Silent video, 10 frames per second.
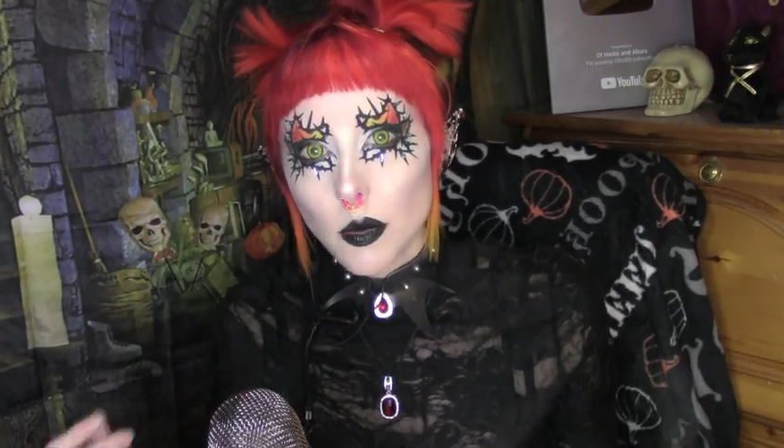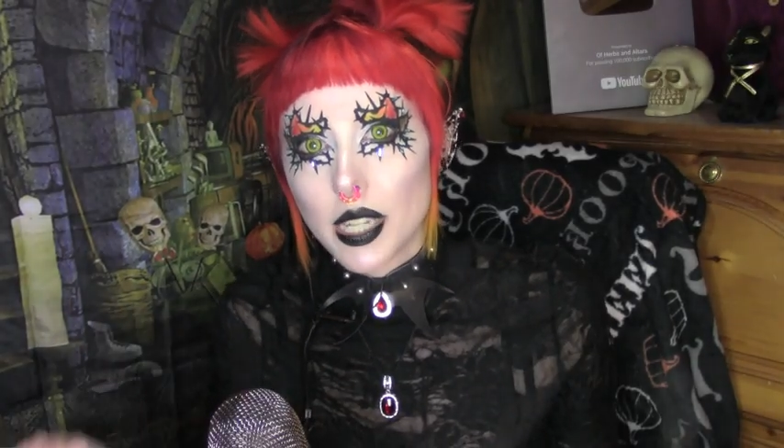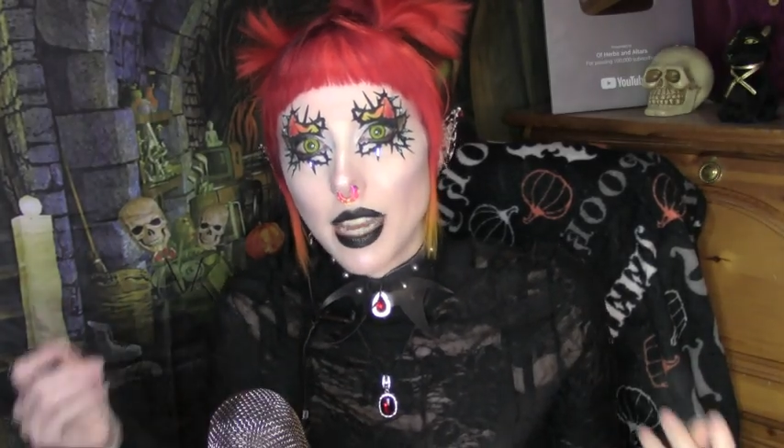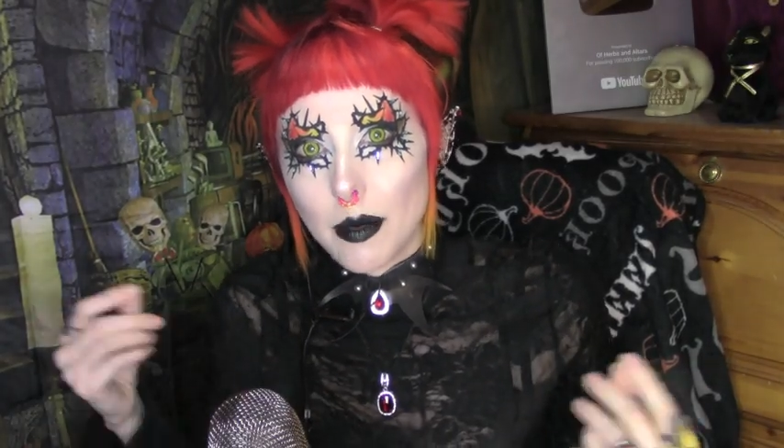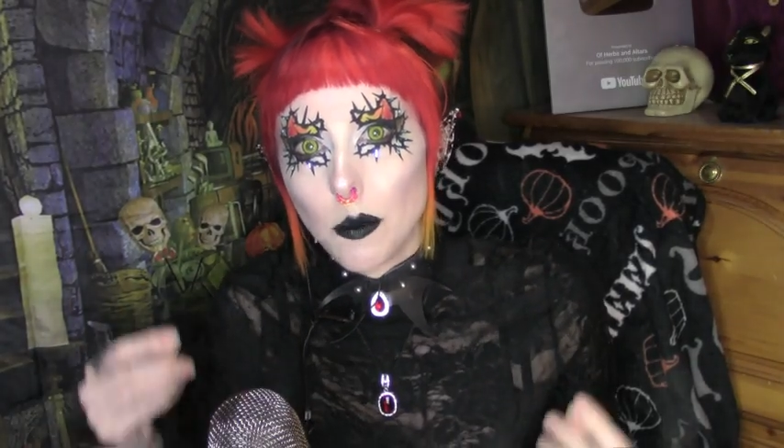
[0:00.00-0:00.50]

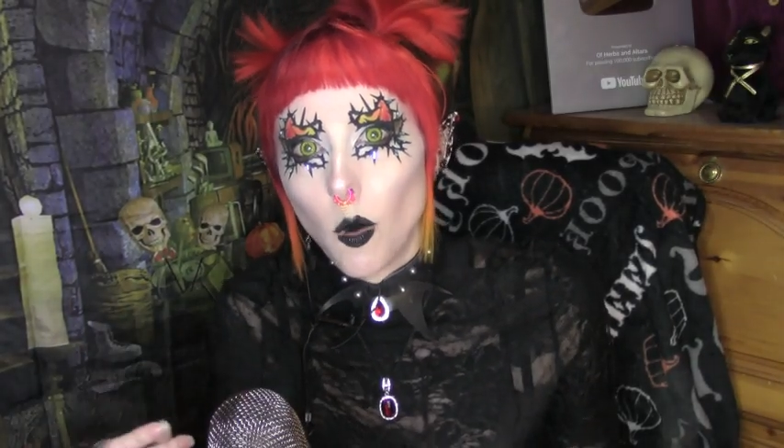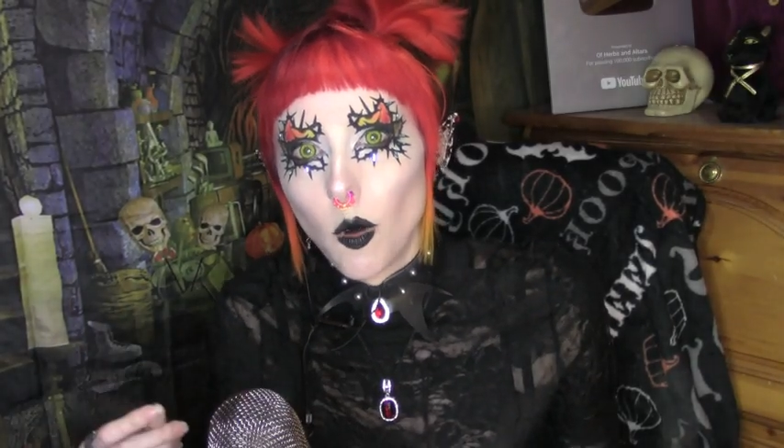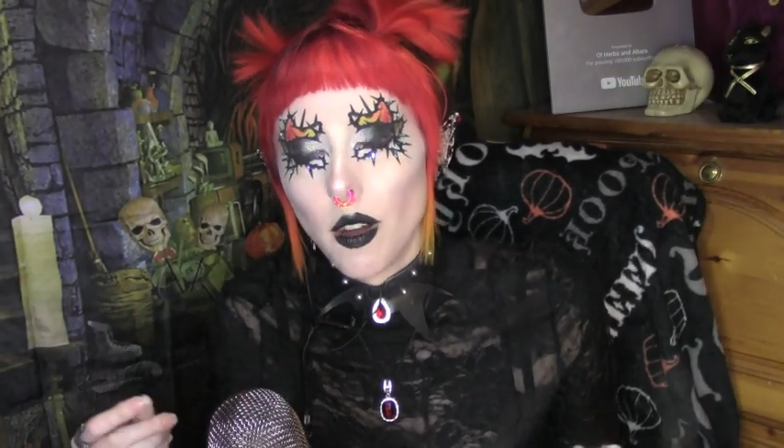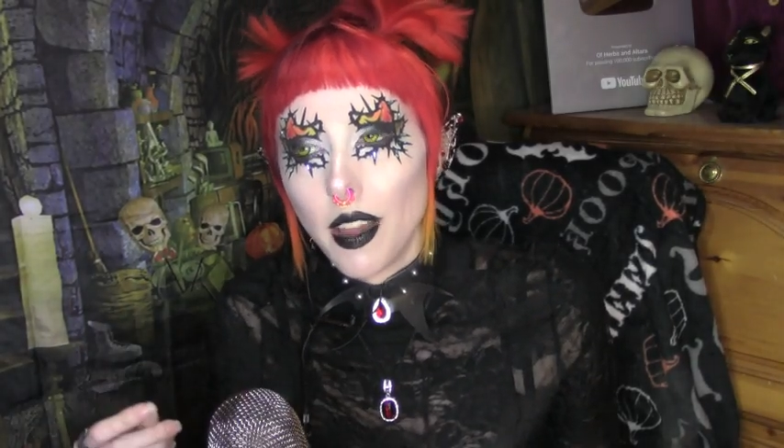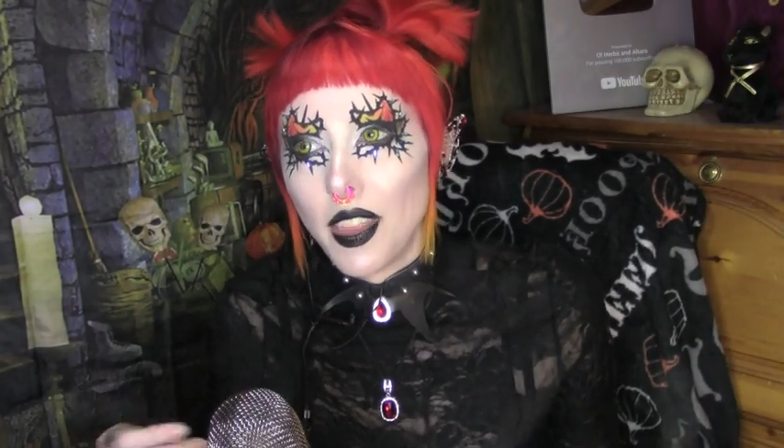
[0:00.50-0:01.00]
So I take
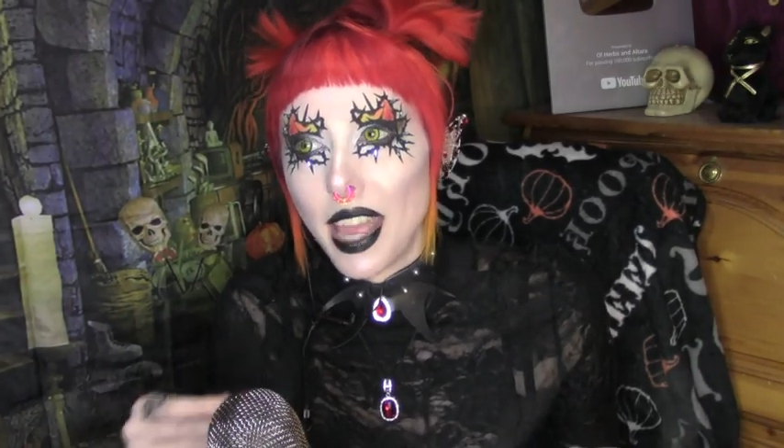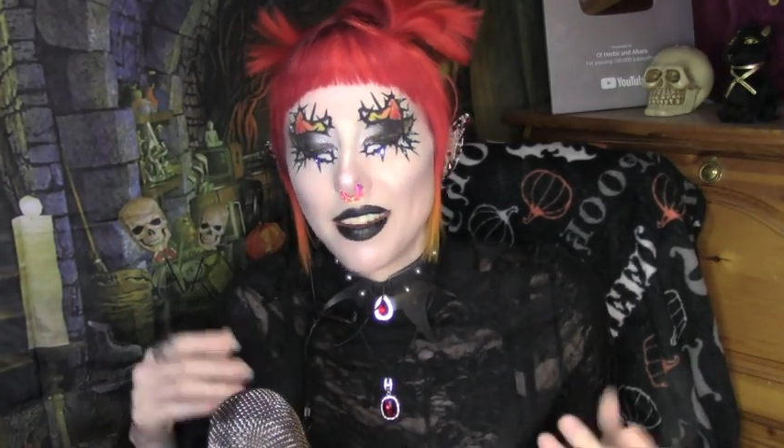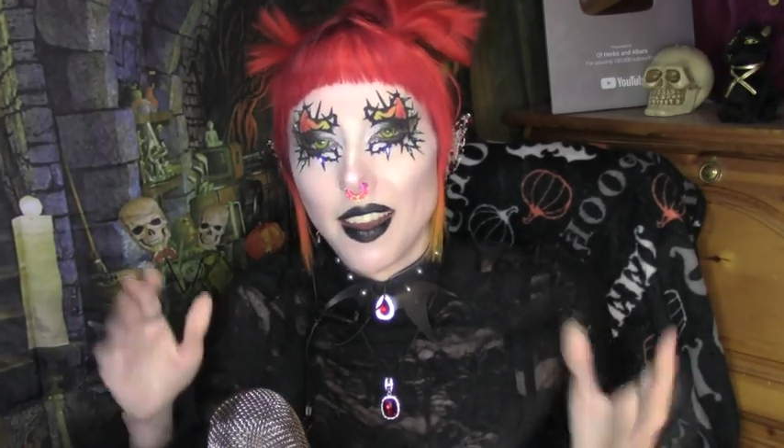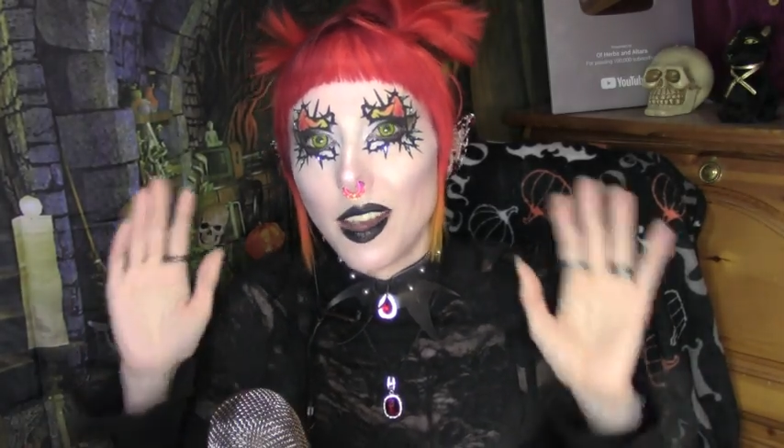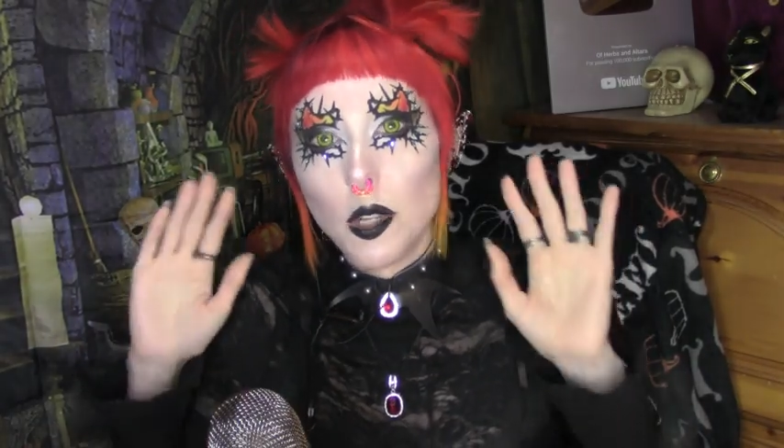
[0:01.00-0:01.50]
more and
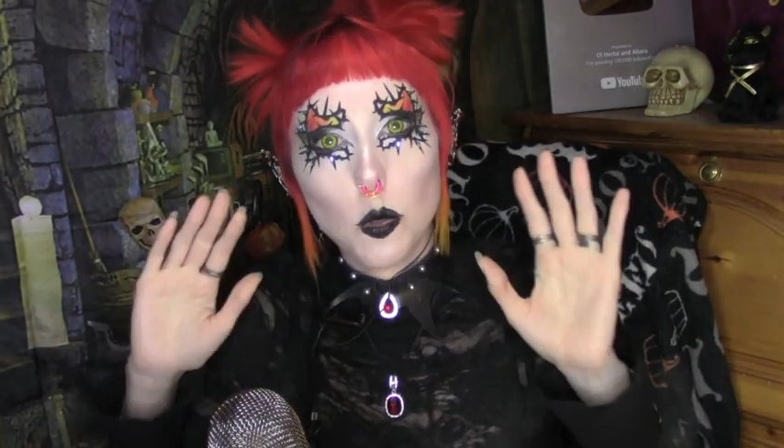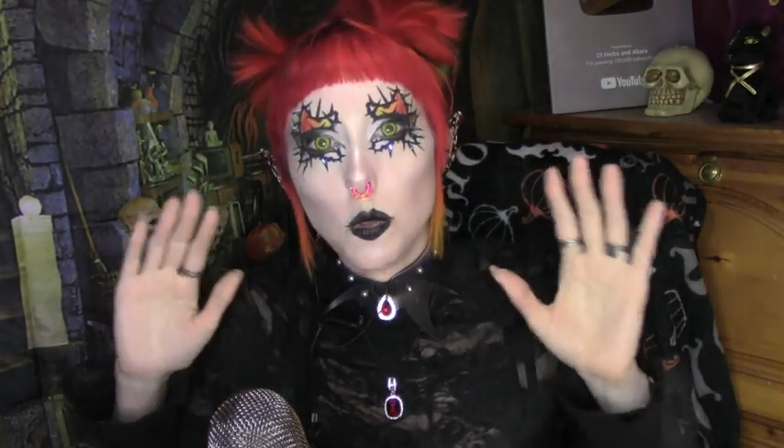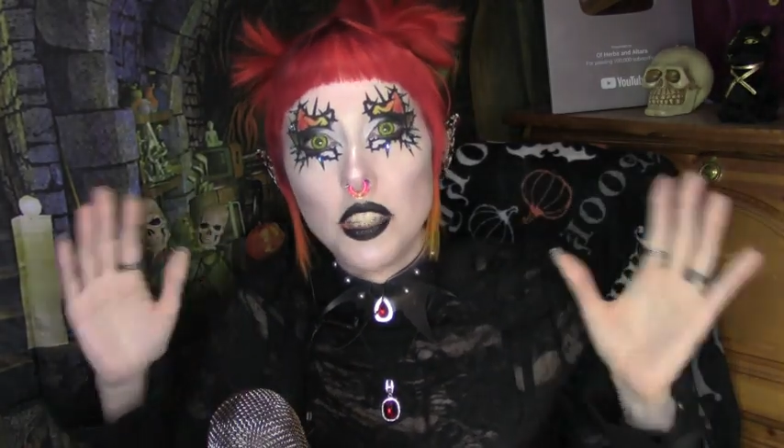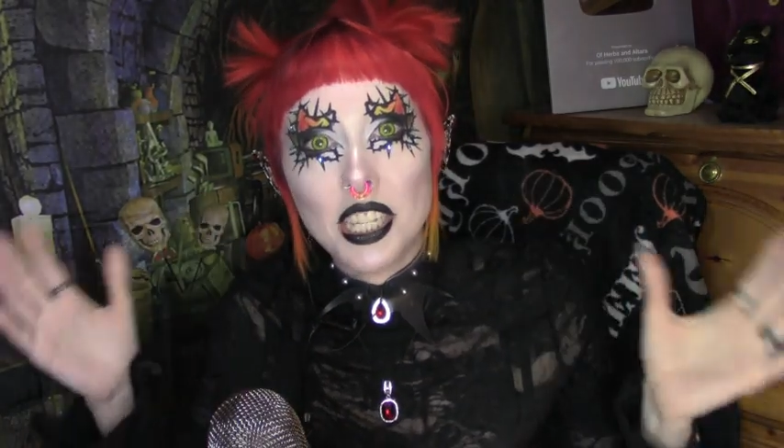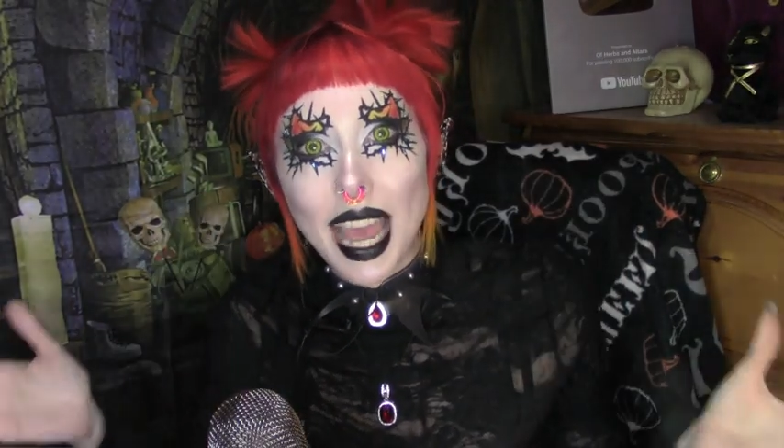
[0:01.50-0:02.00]
then I
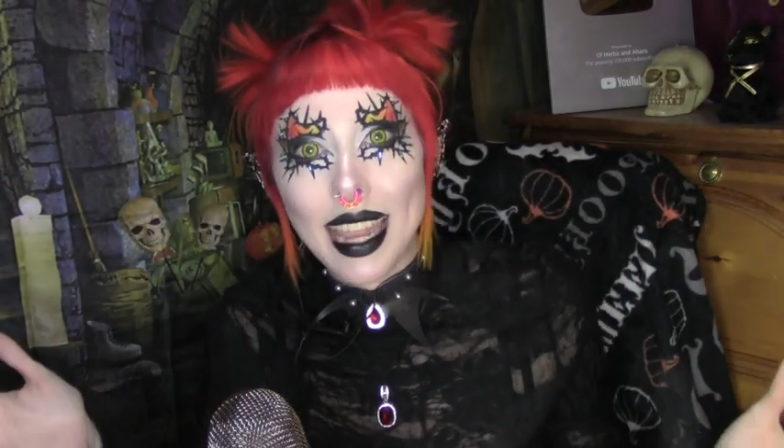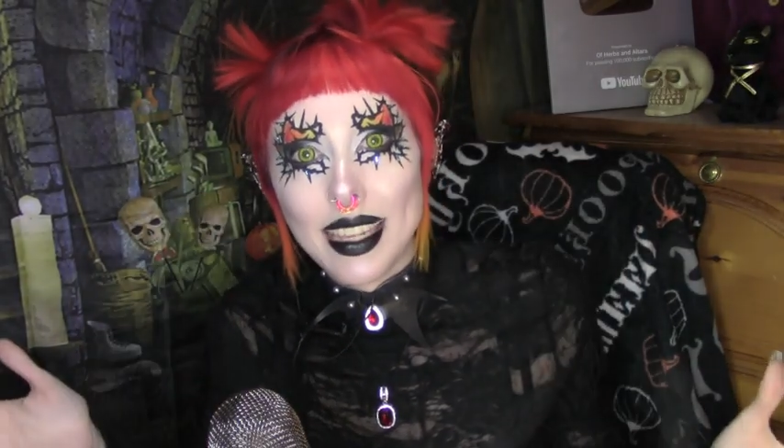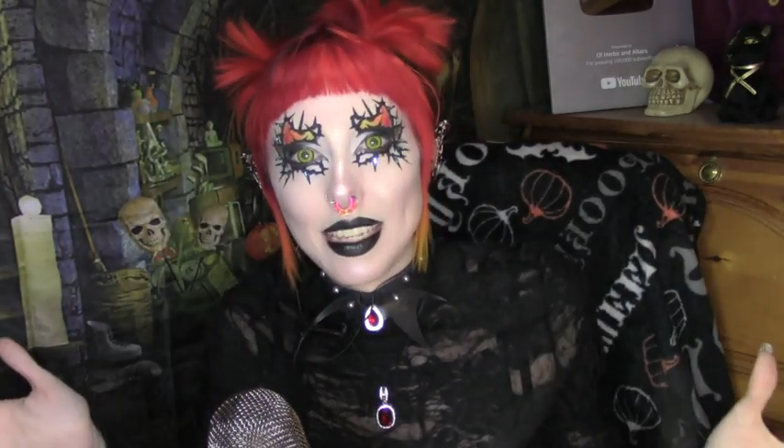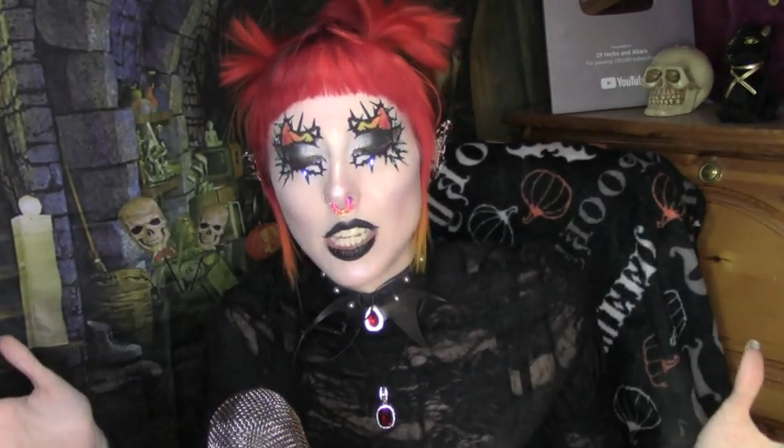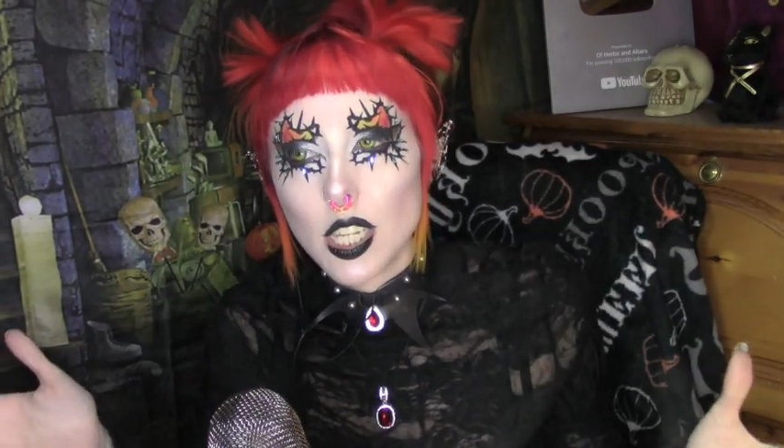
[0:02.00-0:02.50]
lose
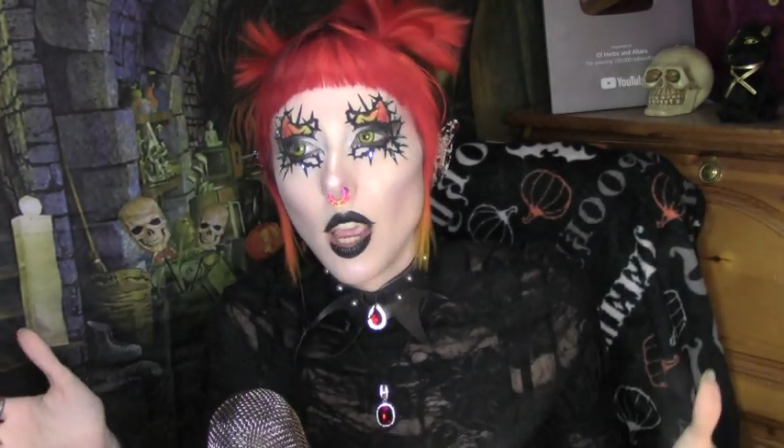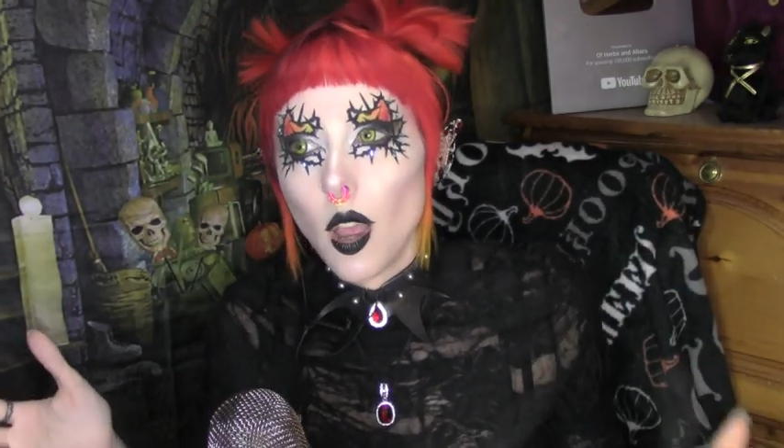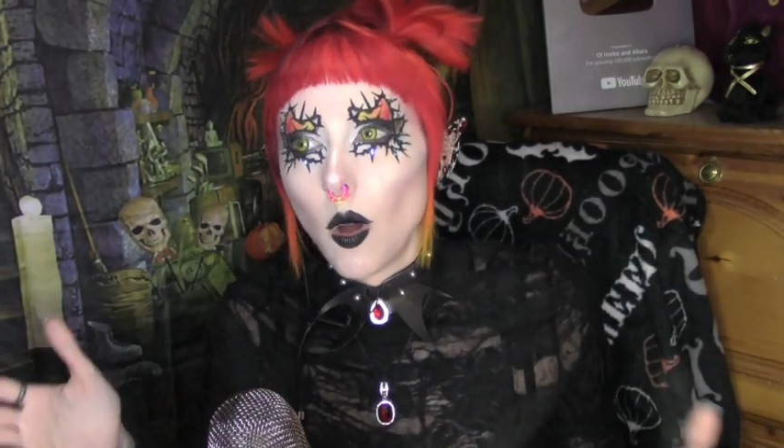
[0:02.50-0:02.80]
days.